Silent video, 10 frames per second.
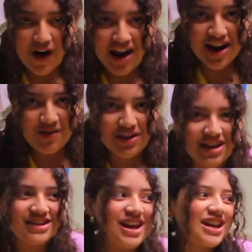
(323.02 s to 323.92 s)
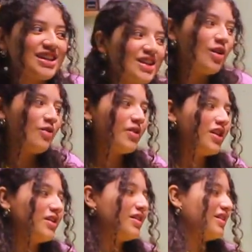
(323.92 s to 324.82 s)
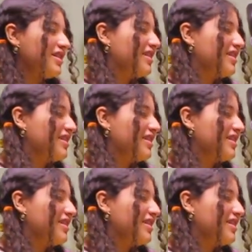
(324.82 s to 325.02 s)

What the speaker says: right now we're gonna take it over